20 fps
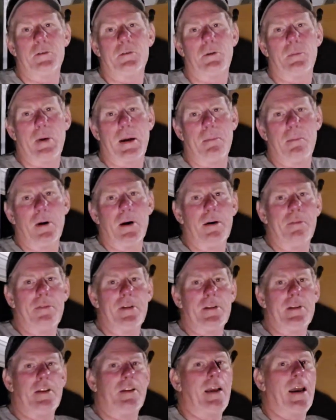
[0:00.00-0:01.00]
just
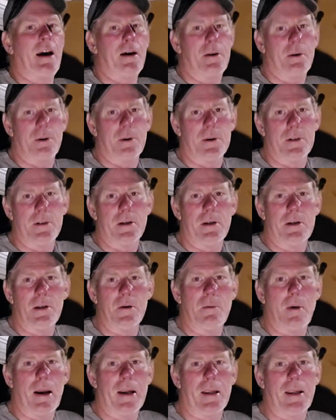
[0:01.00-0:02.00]
remember, if it's in the outdoors,
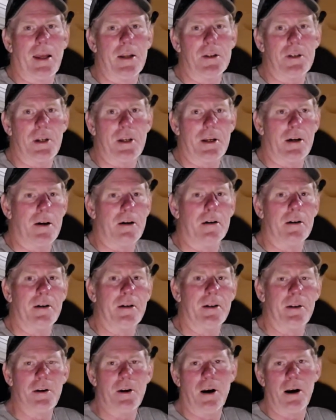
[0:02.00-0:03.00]
you might catch it here.
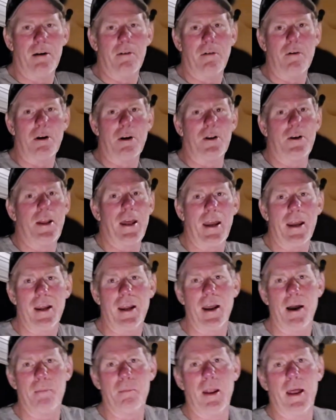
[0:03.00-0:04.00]
Y'all have a good
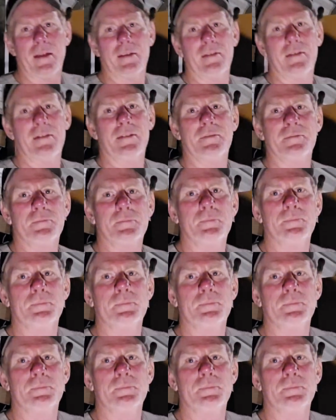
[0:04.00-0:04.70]
day and God bless.